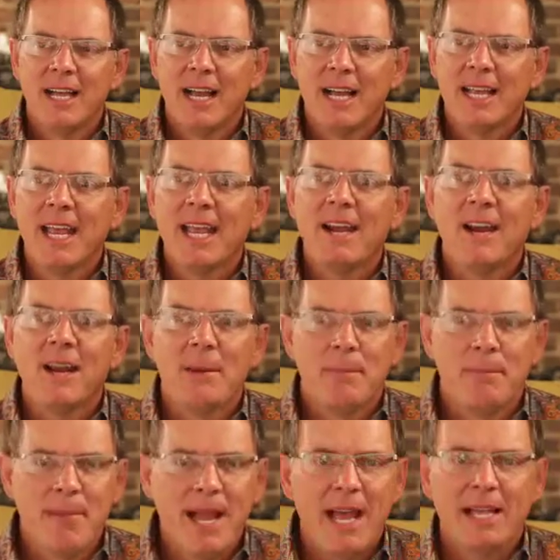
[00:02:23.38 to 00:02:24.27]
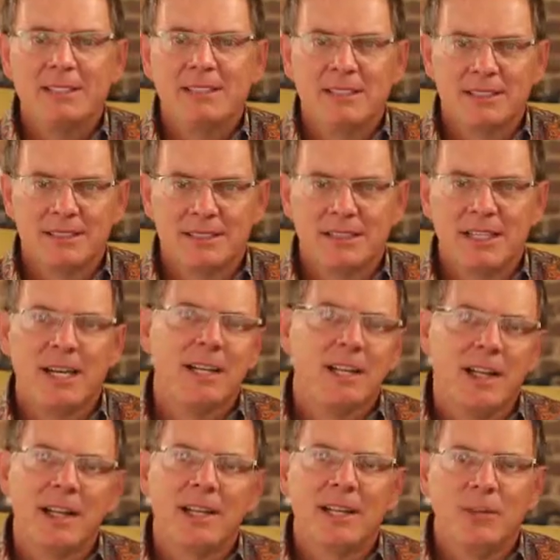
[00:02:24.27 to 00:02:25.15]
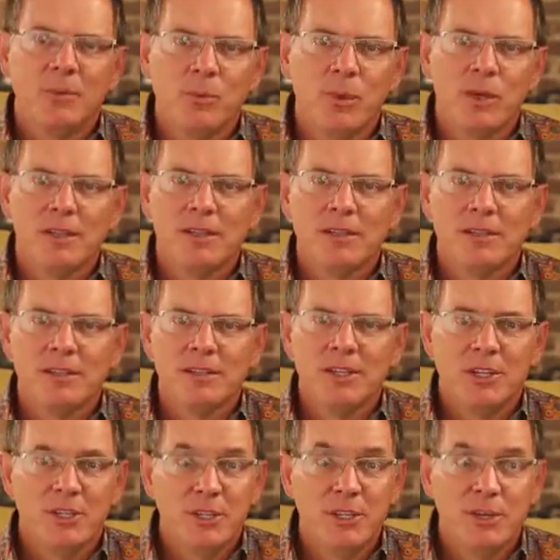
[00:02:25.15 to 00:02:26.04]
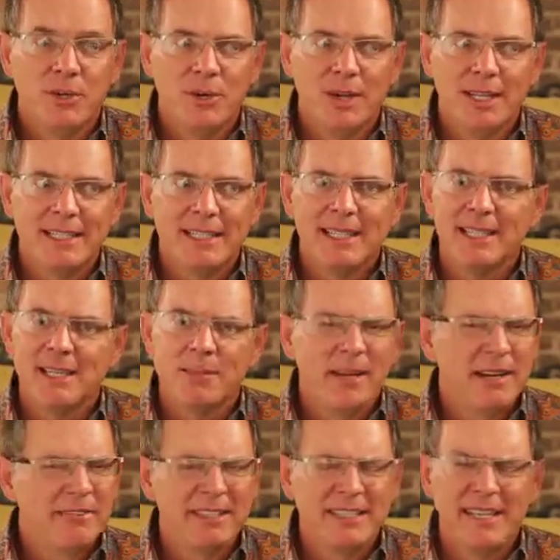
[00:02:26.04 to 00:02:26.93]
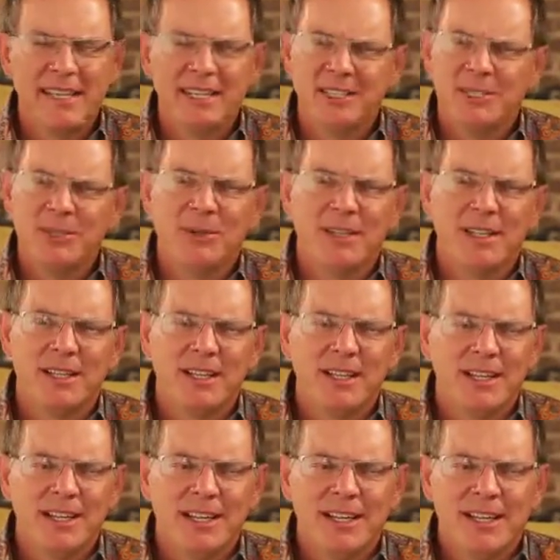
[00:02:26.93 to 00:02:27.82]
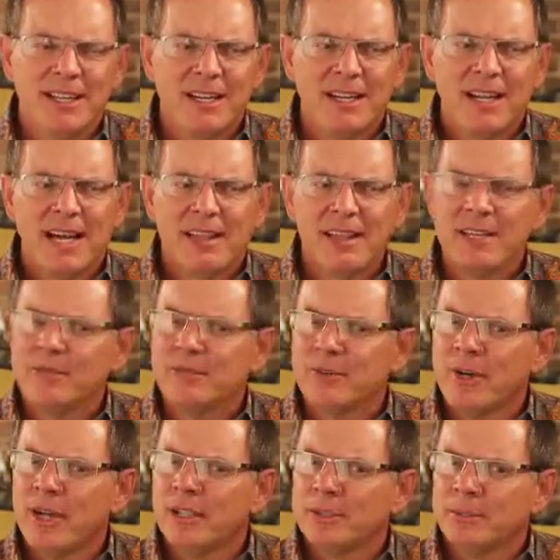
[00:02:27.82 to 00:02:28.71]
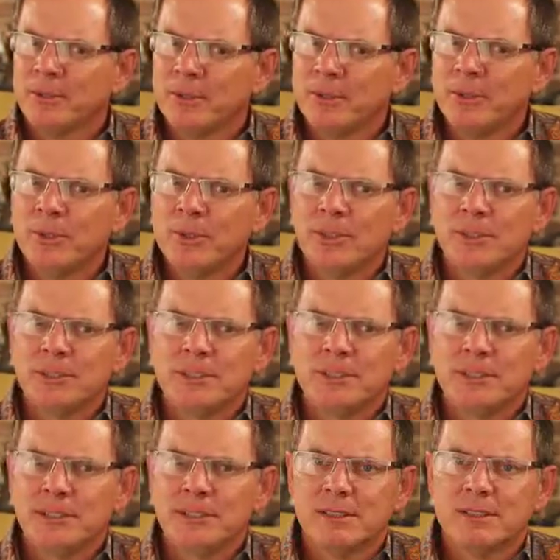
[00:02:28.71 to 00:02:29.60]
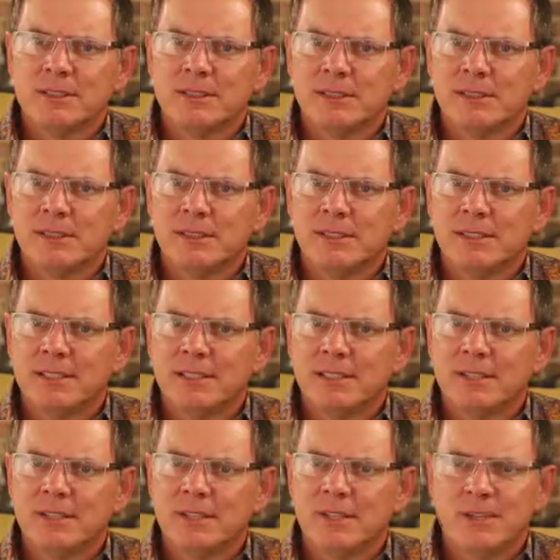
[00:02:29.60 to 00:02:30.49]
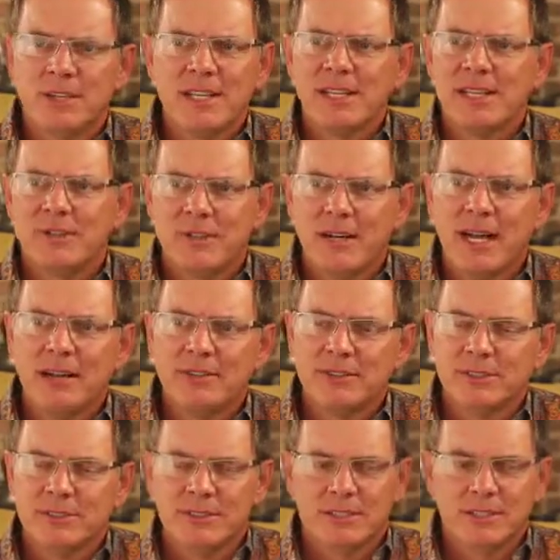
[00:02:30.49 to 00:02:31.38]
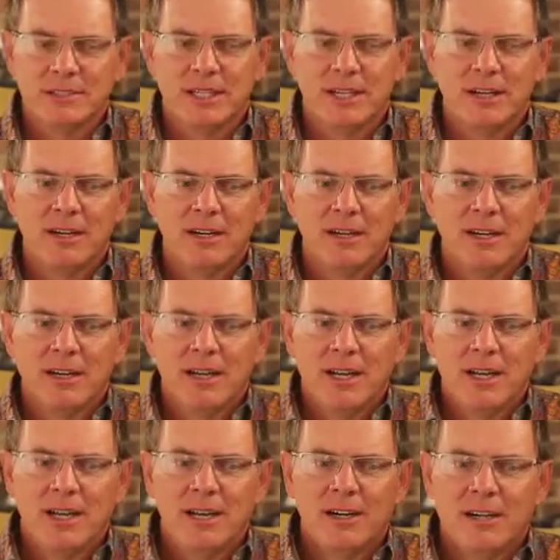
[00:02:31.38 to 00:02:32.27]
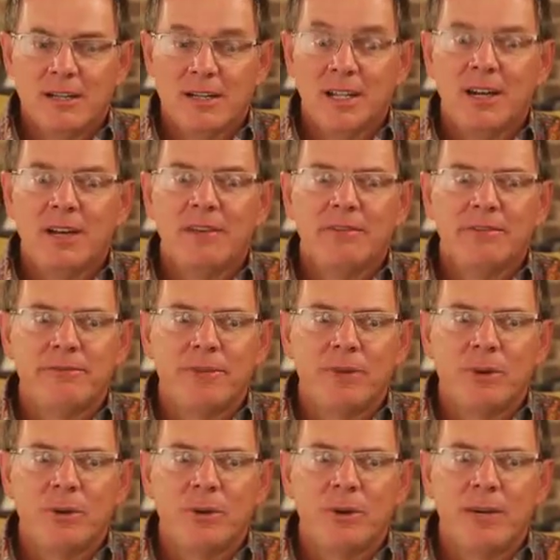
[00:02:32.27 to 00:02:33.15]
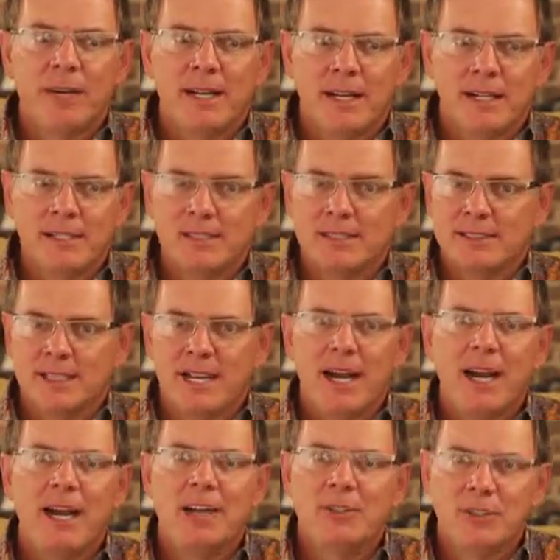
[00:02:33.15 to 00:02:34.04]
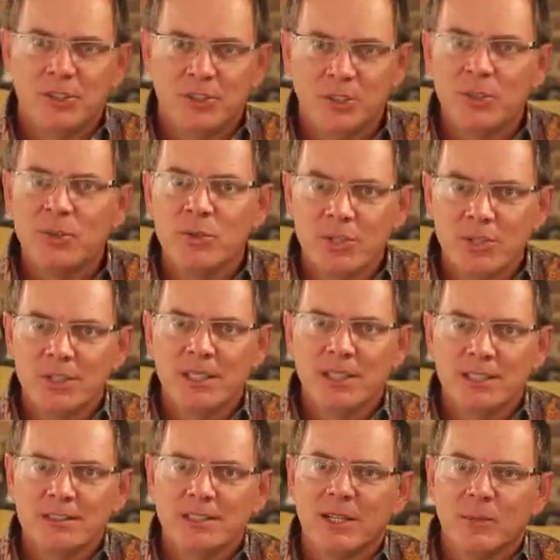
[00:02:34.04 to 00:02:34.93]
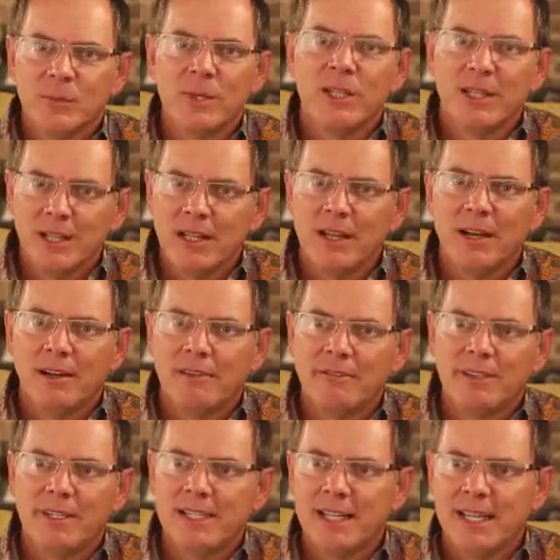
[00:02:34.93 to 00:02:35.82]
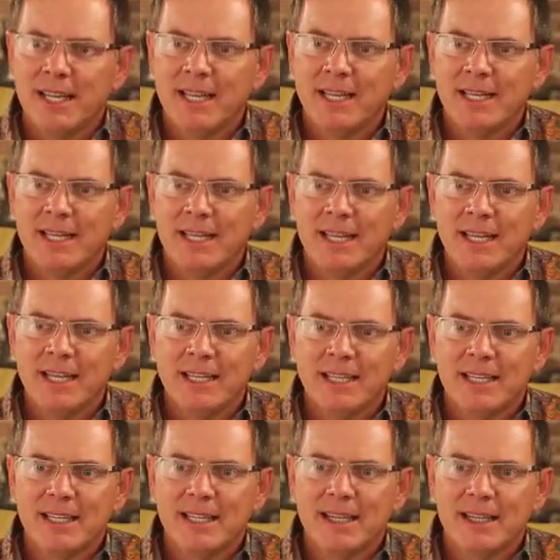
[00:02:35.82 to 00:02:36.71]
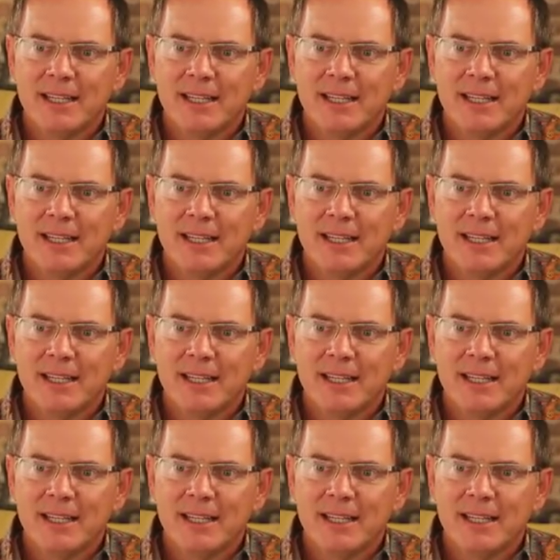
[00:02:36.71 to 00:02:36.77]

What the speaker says: I cannot imagine not liking what you do and getting up every day and doing it. And I think for entrepreneurs, the thing that drives us is our love for and our desire to do the things that we love. And